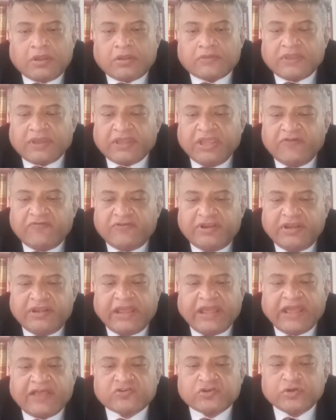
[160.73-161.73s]
the gift deed
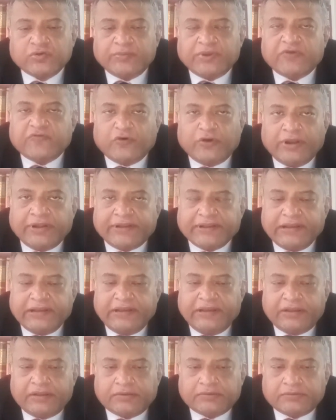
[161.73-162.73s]
has to be made
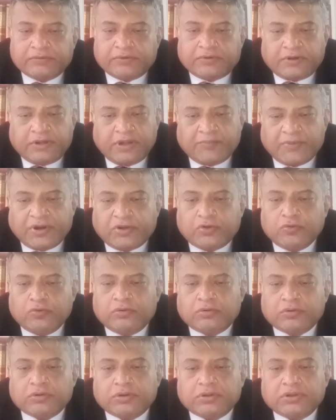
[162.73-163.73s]
voluntarily. Number
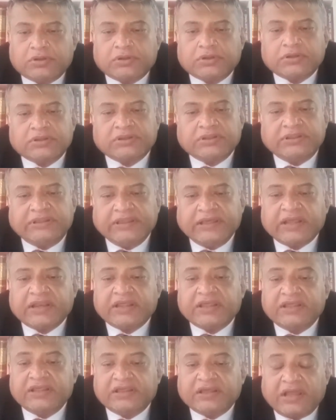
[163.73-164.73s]
two,
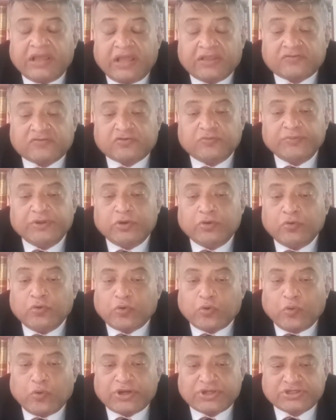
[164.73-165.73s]
there has to be
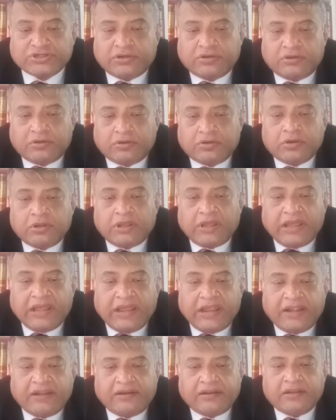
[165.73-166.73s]
no coercion
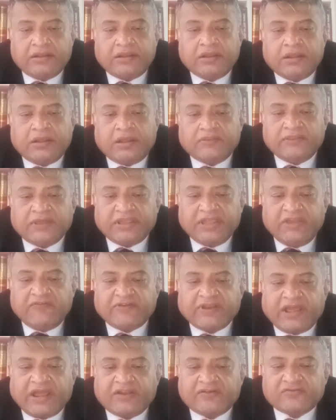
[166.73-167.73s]
and the
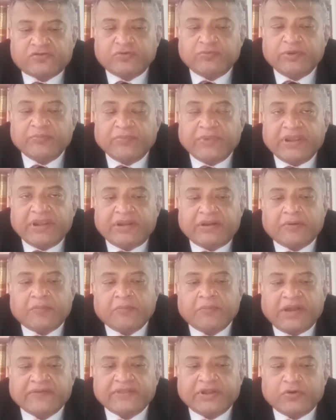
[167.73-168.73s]
gift has to be made
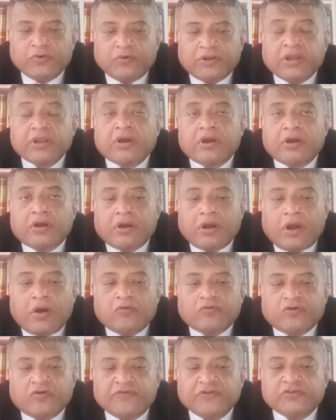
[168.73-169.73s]
by the donor
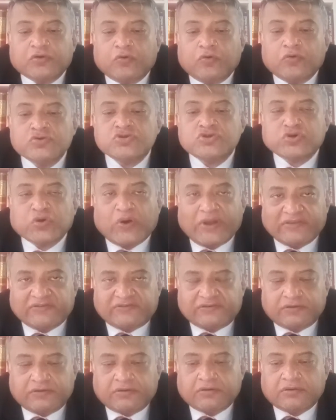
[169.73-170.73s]
out of his own
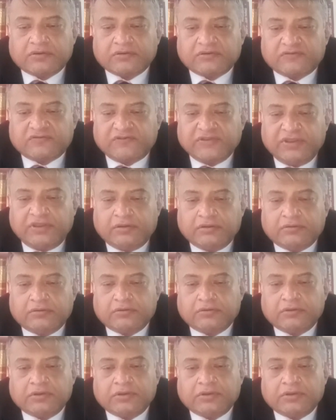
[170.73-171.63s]
choice. See,